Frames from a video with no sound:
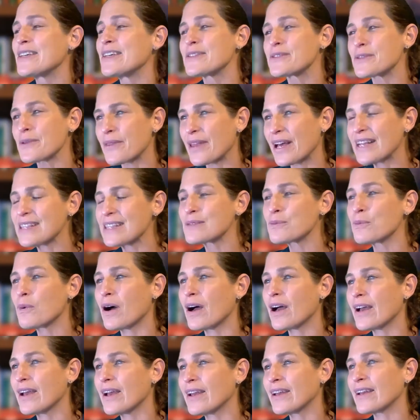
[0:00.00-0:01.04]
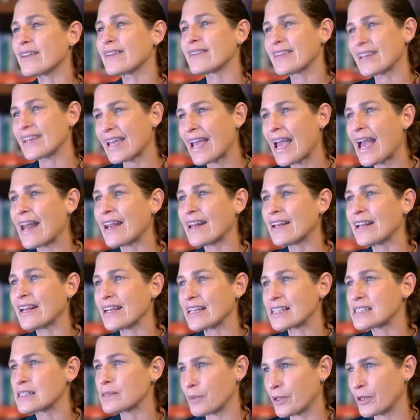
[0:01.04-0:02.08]
So that's why the candidate
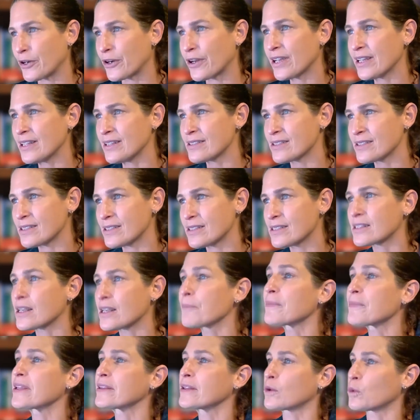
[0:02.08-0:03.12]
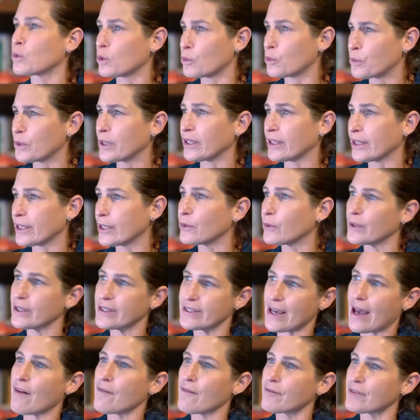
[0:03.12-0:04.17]
experience is something that we're really going
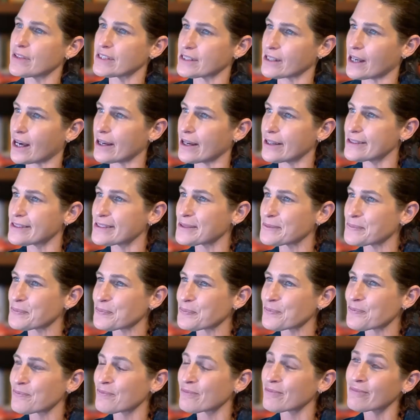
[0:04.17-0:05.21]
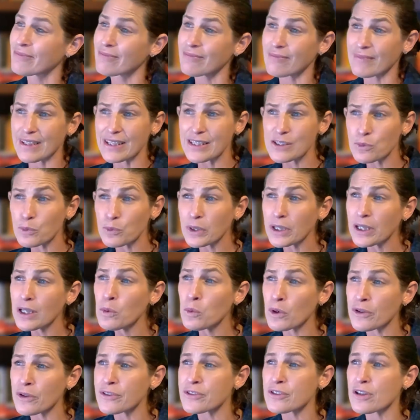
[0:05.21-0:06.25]
to emphasize. It's really
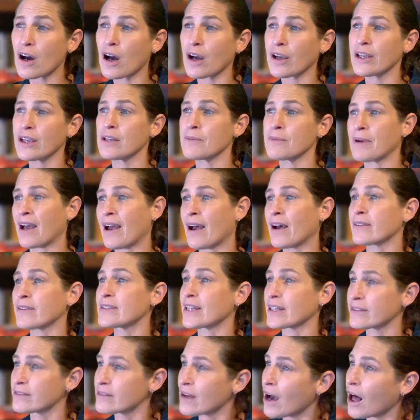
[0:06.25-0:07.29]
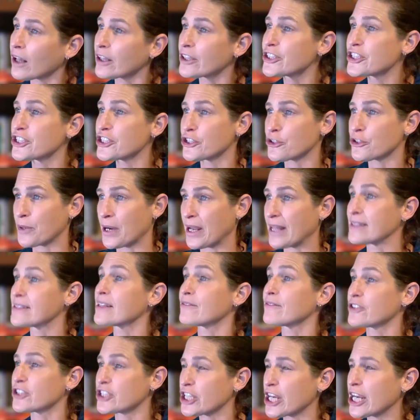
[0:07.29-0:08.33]
worth talking about how technology trends
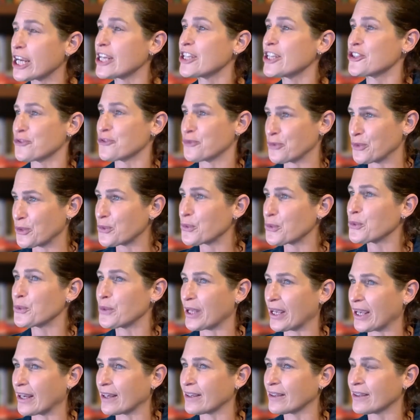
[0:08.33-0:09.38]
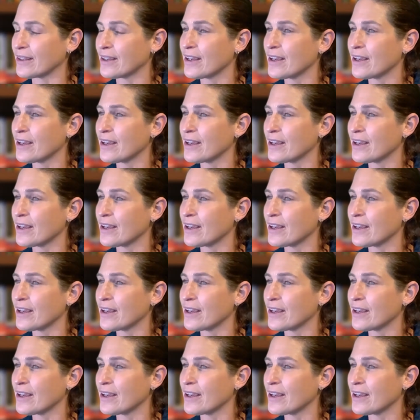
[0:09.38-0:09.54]
have changed recruiting.